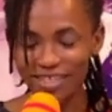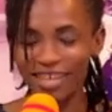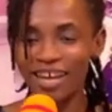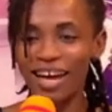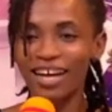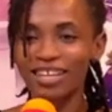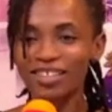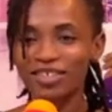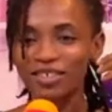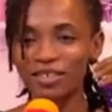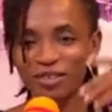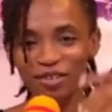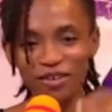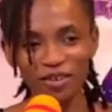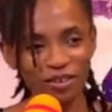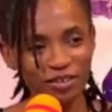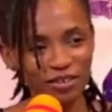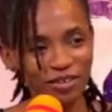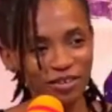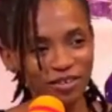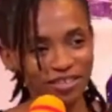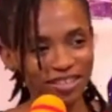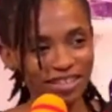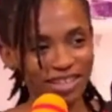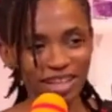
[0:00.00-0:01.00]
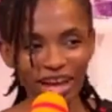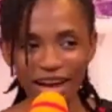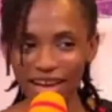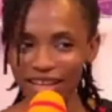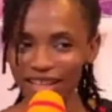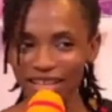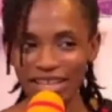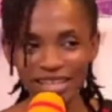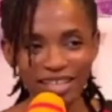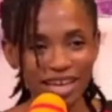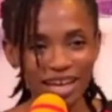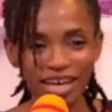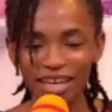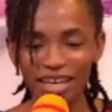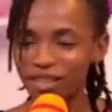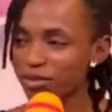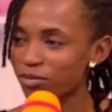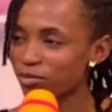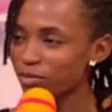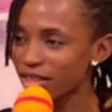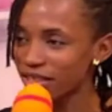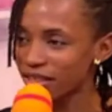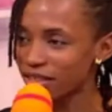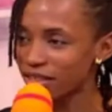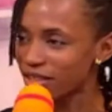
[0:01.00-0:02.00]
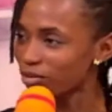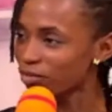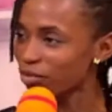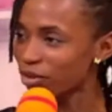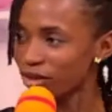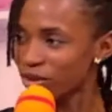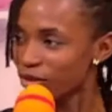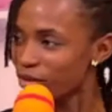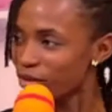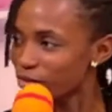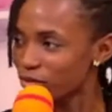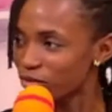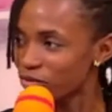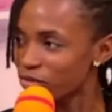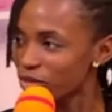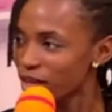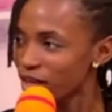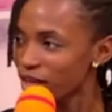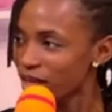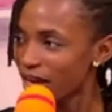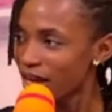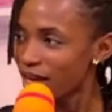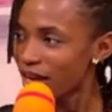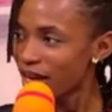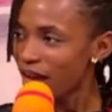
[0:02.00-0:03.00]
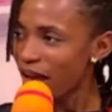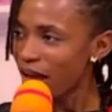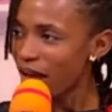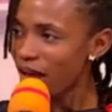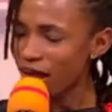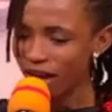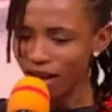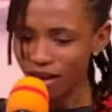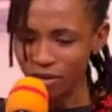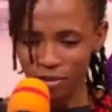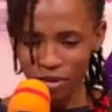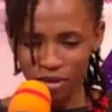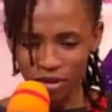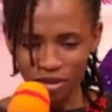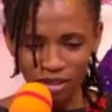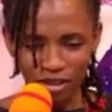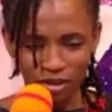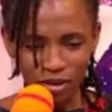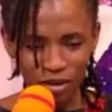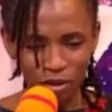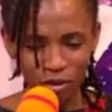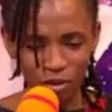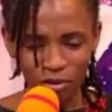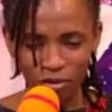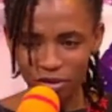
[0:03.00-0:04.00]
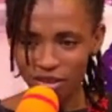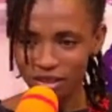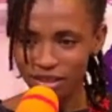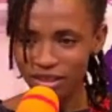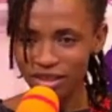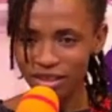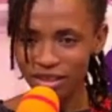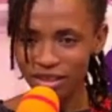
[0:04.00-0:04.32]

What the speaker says: I don't know. I think there has to be a demon of, what's it called?